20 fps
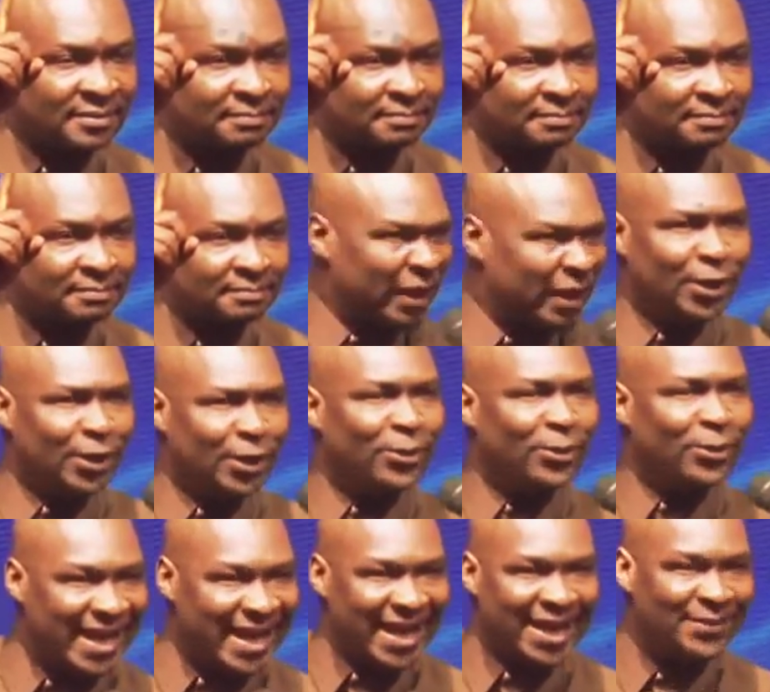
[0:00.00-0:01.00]

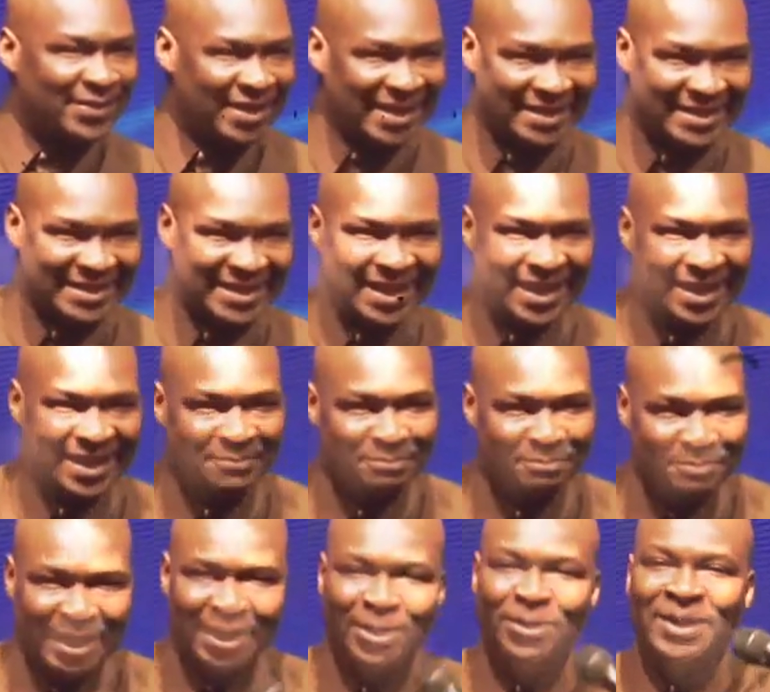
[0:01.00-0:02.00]
Billionaire, they say.
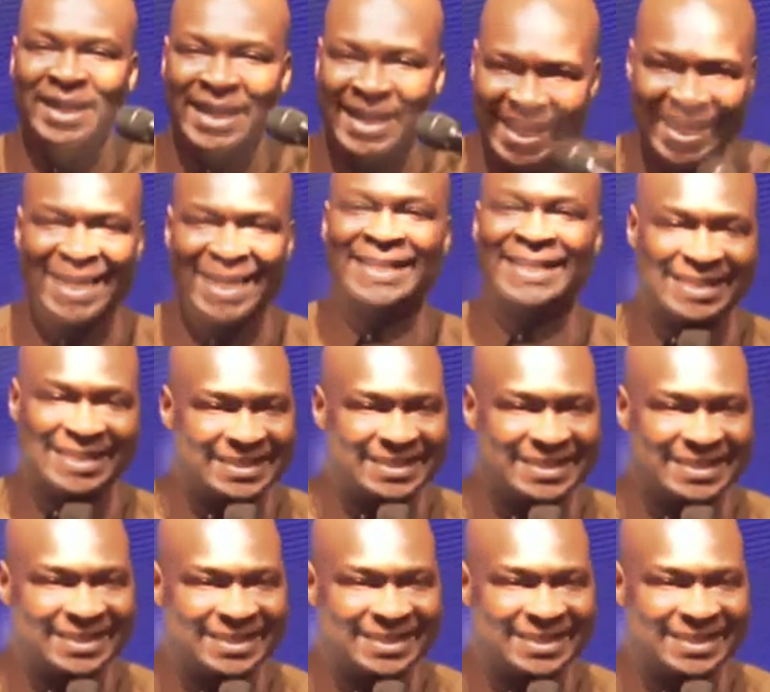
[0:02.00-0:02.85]
Millionaire, they say.